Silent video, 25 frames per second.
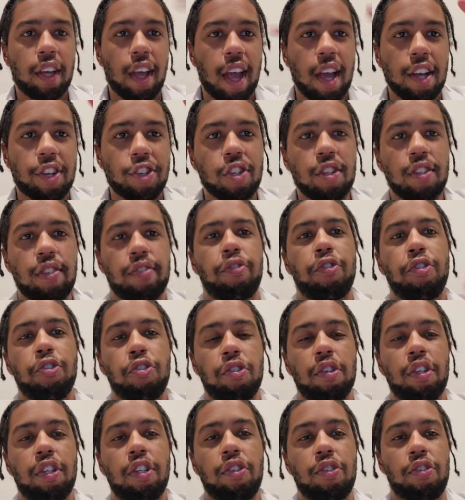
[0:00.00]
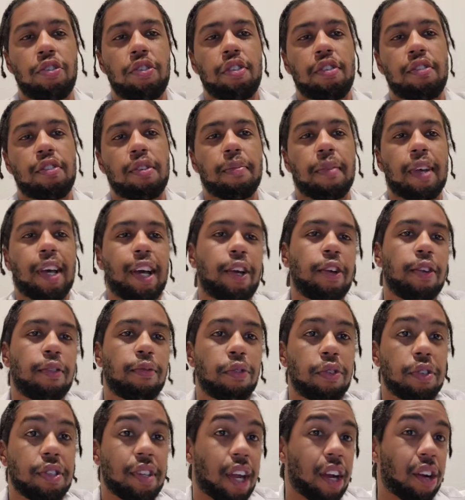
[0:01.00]
action usually uses some kind of
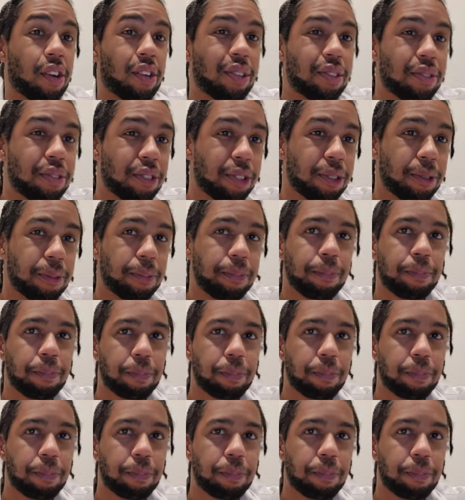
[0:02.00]
recycler view.